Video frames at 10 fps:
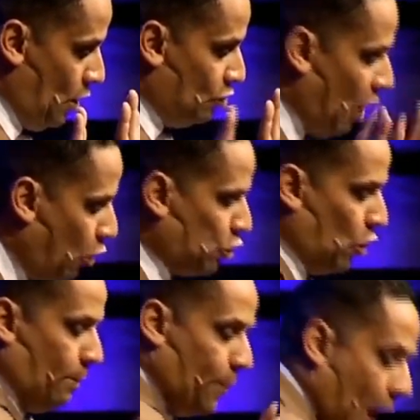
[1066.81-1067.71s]
Those who
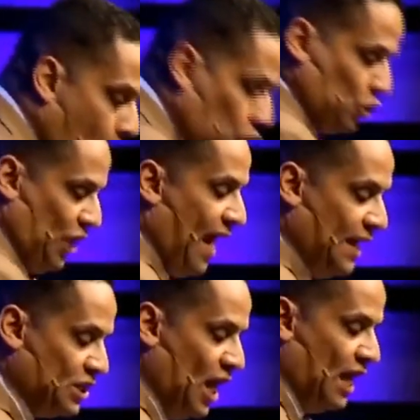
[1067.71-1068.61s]
oppose
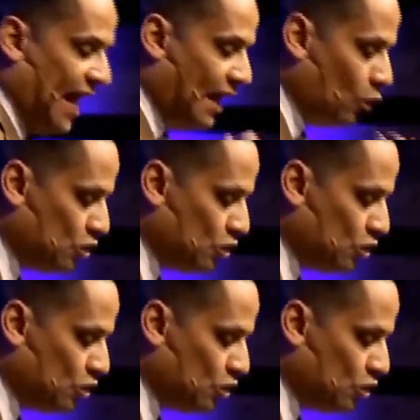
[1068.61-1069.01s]
change can lose